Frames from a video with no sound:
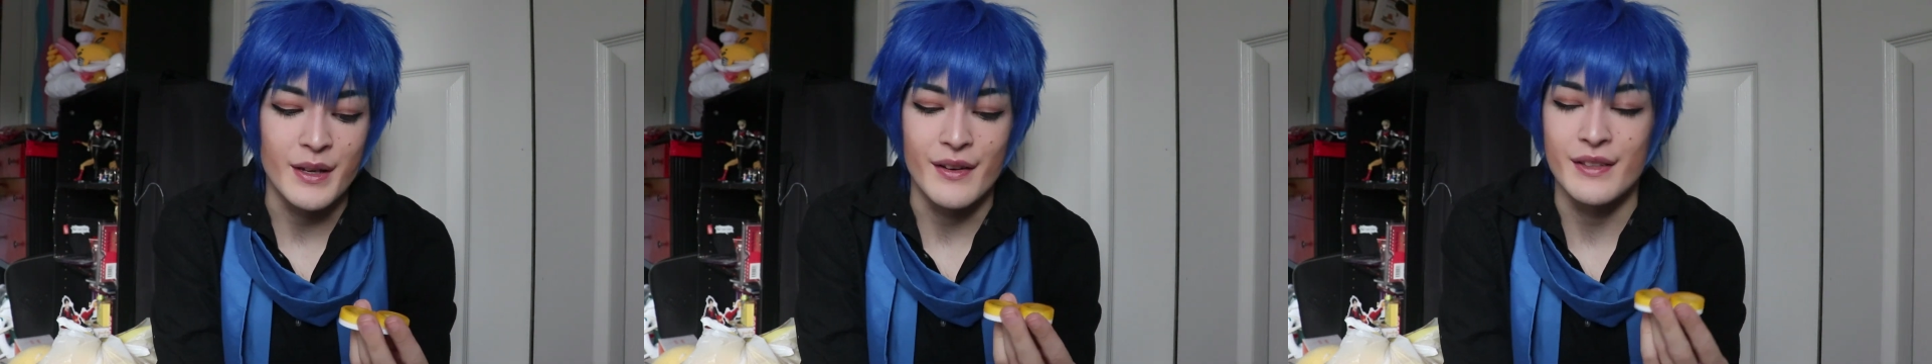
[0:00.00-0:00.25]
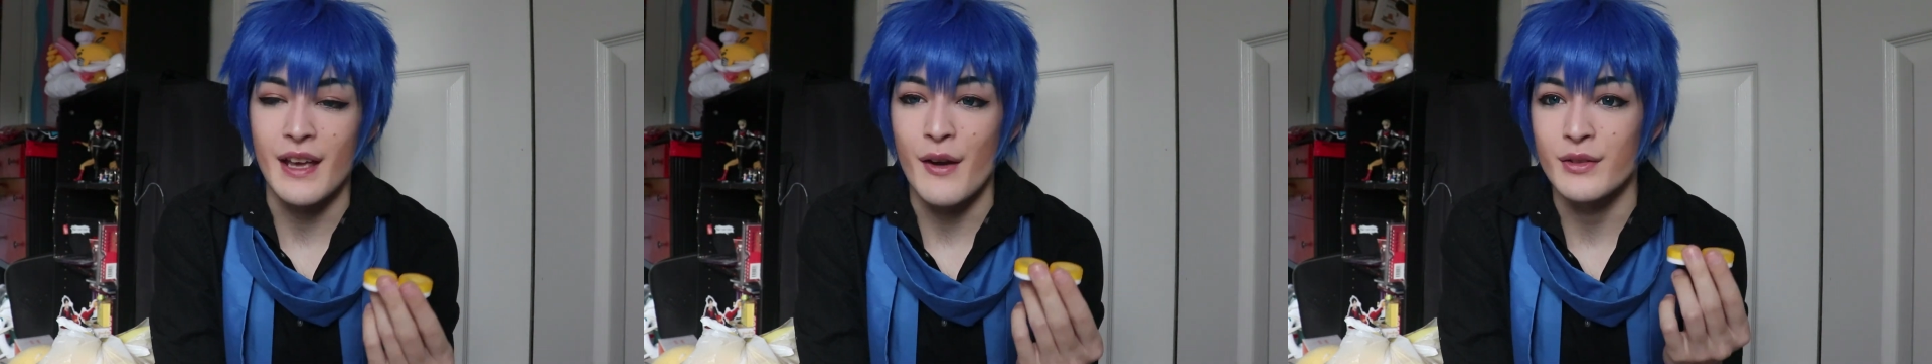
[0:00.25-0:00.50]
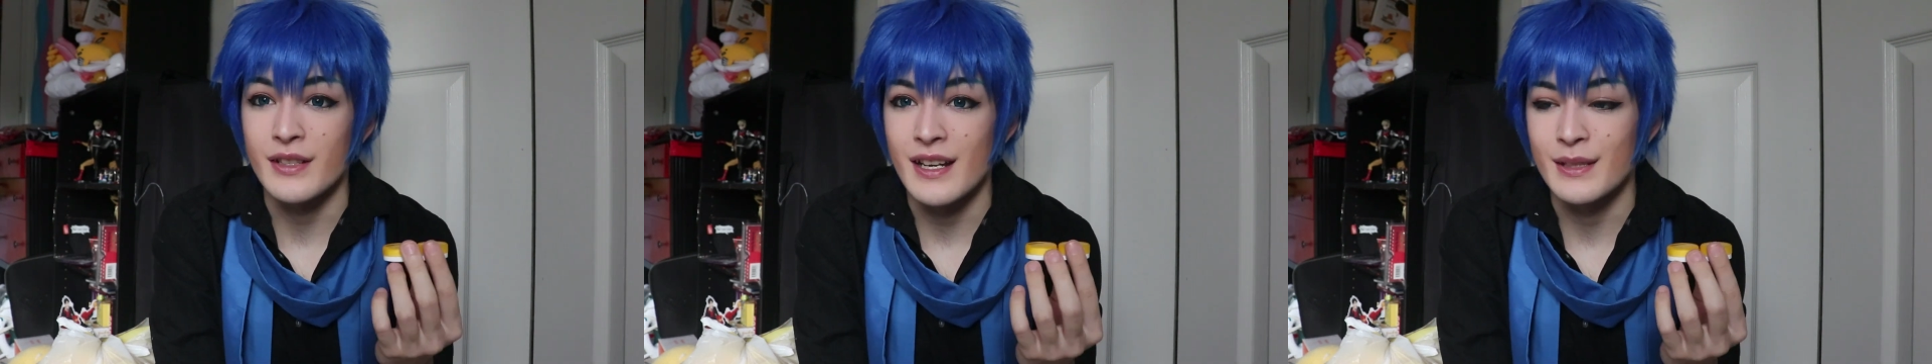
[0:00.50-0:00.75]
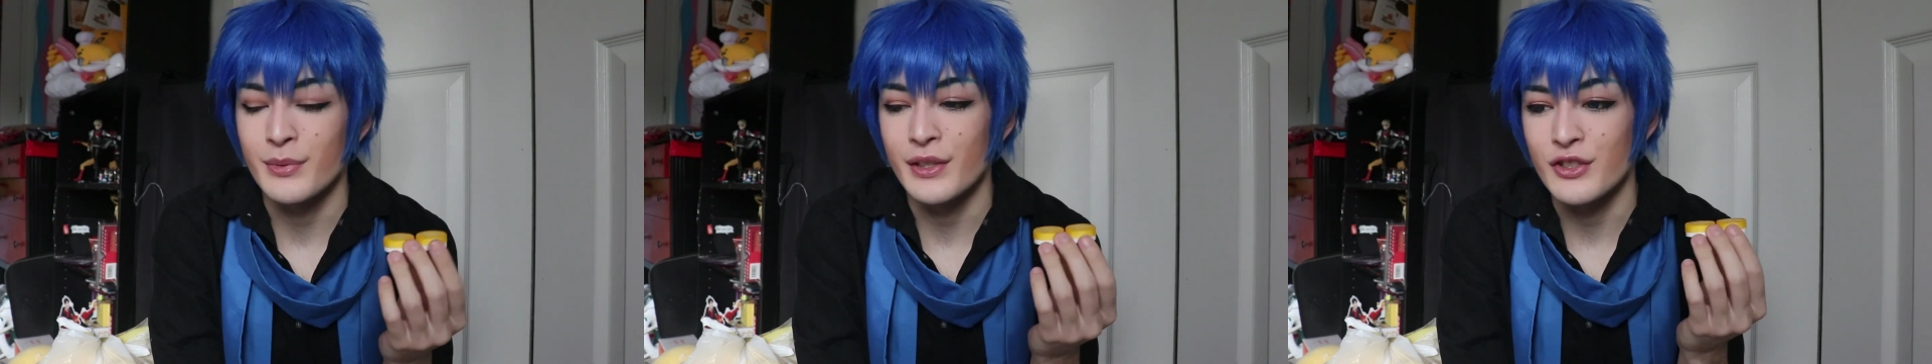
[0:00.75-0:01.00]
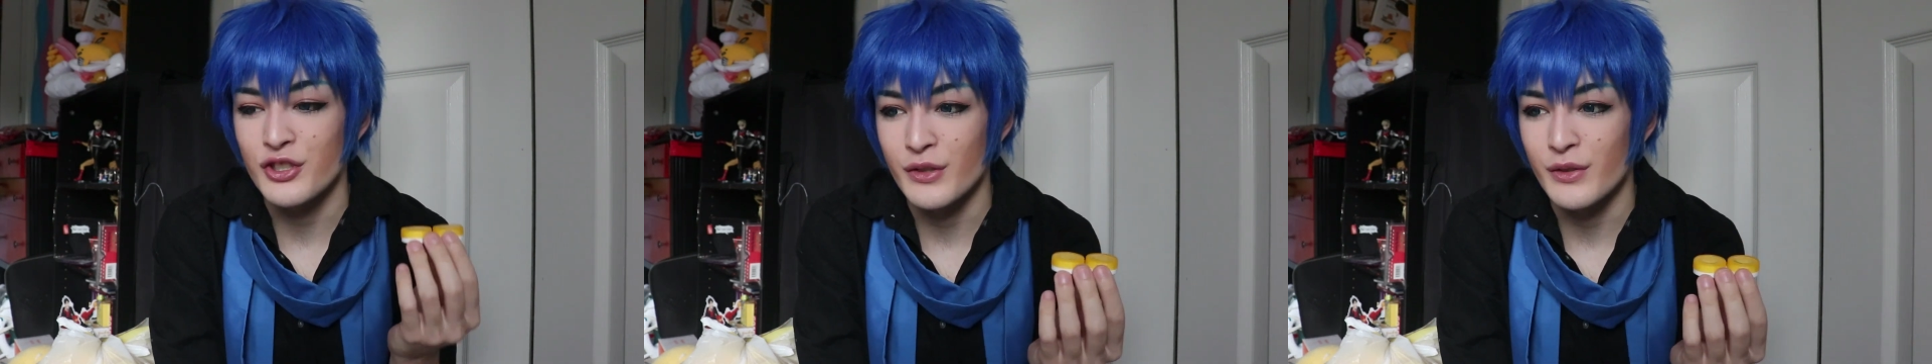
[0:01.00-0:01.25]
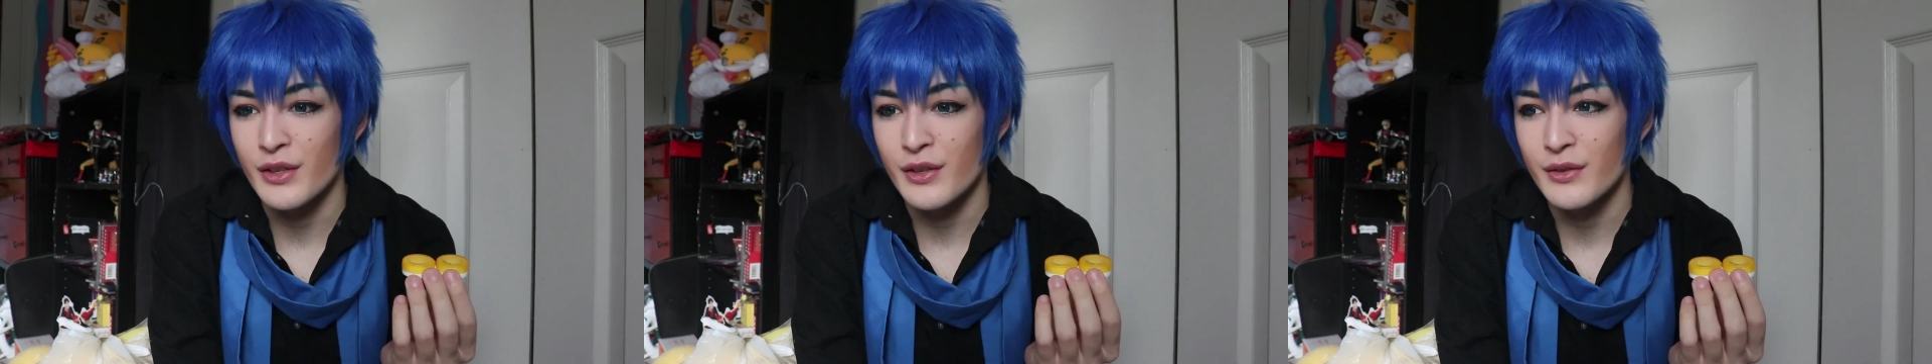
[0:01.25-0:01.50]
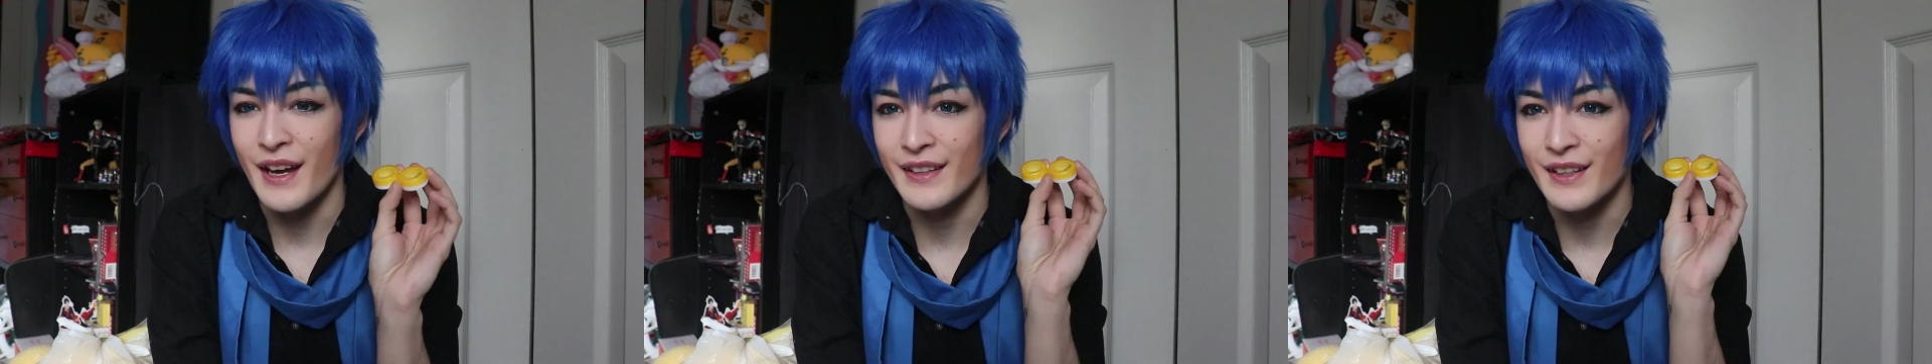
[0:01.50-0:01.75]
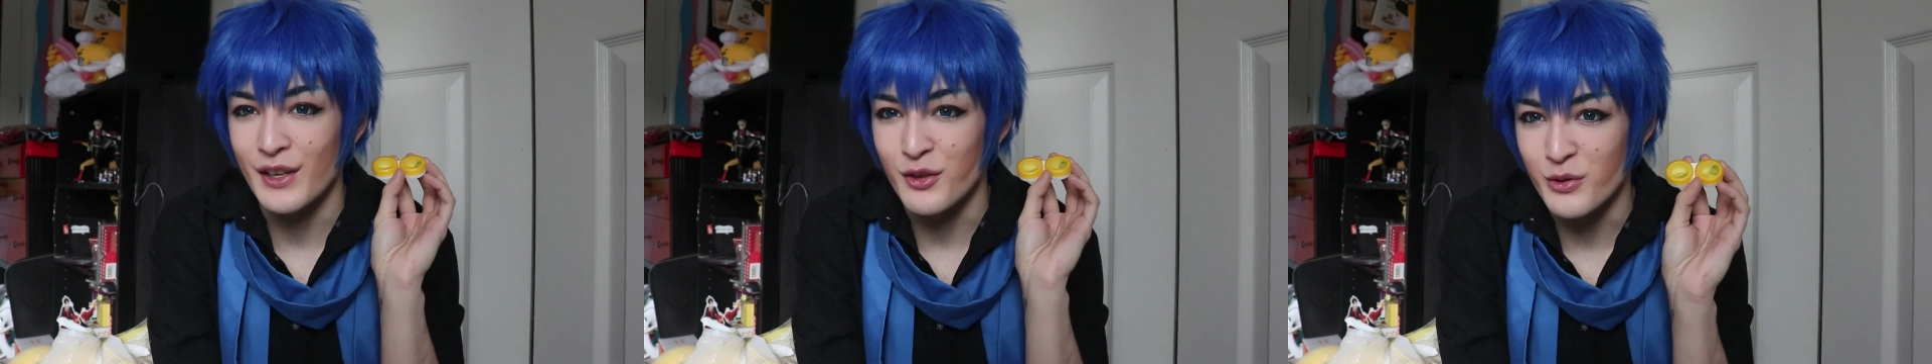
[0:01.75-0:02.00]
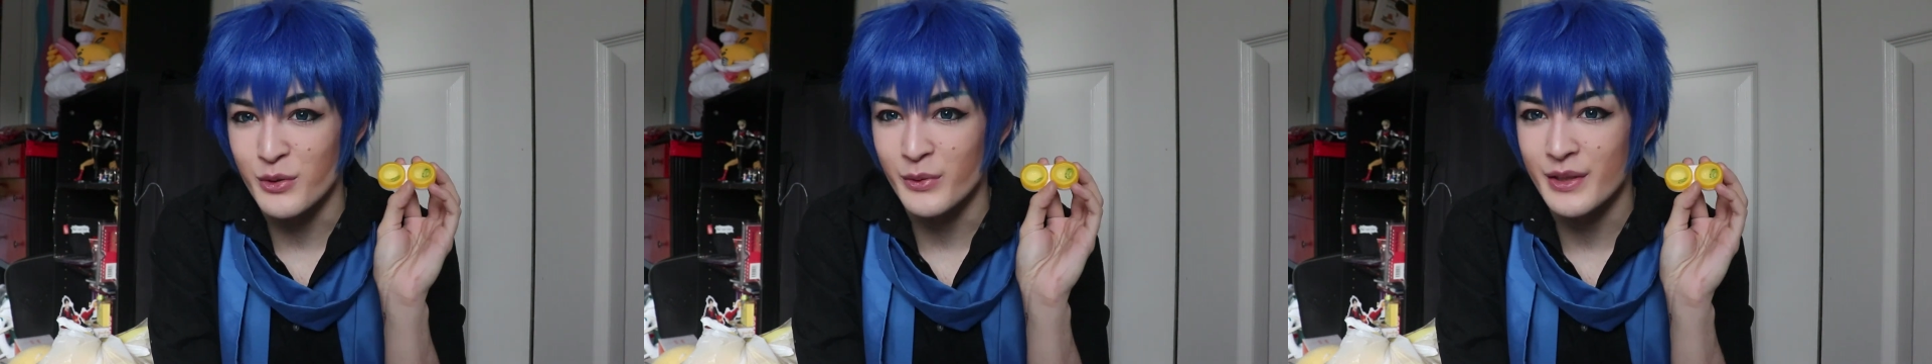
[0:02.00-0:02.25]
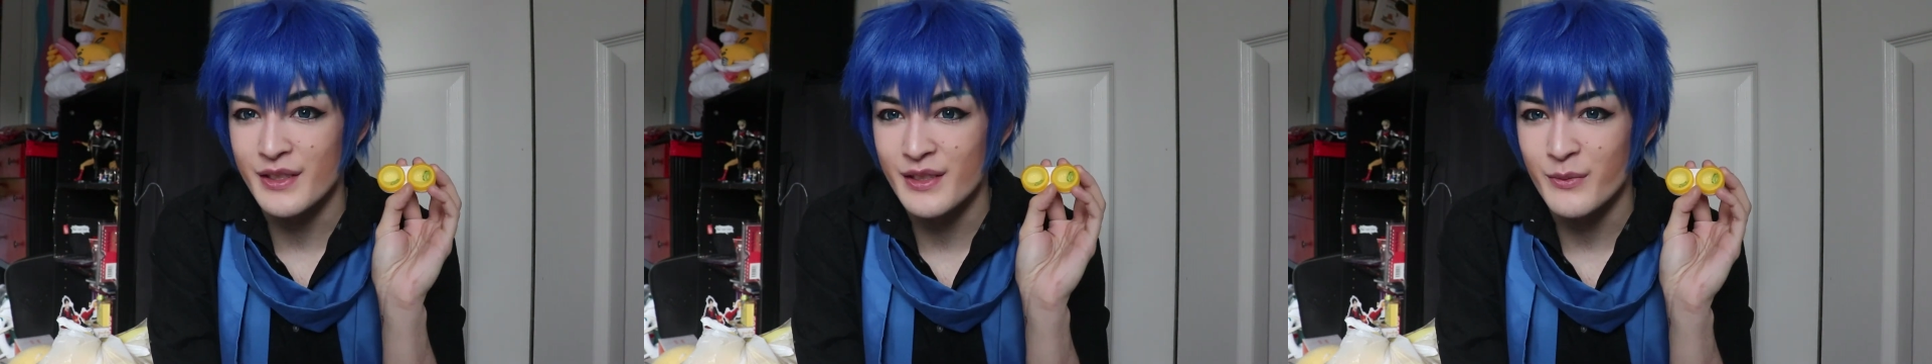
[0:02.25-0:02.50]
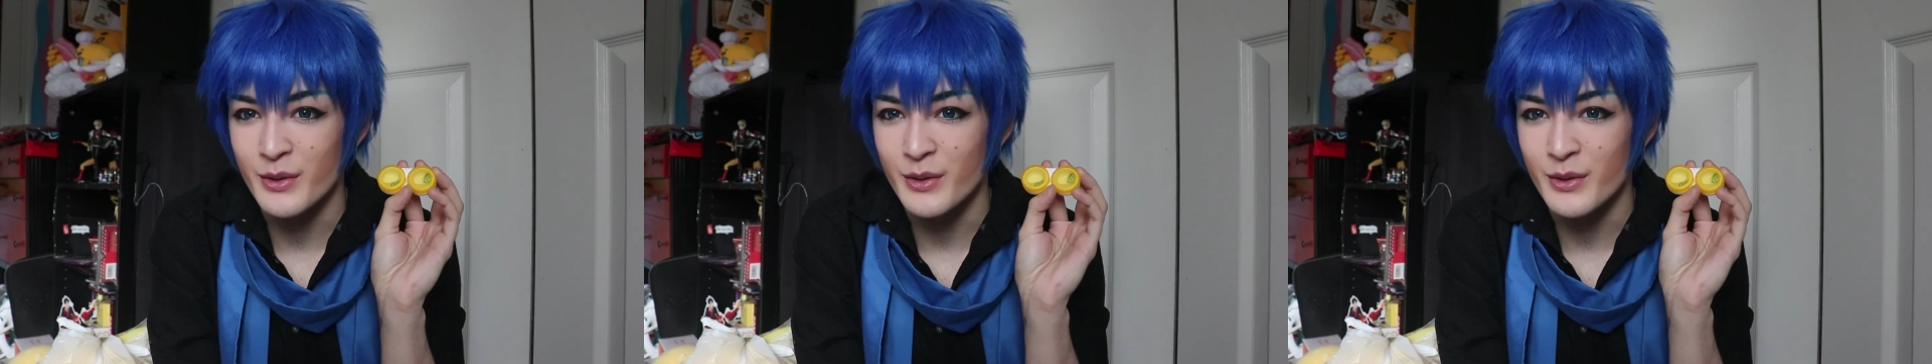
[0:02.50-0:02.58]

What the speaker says: because I was cosplaying Jiro, I had to get green ones,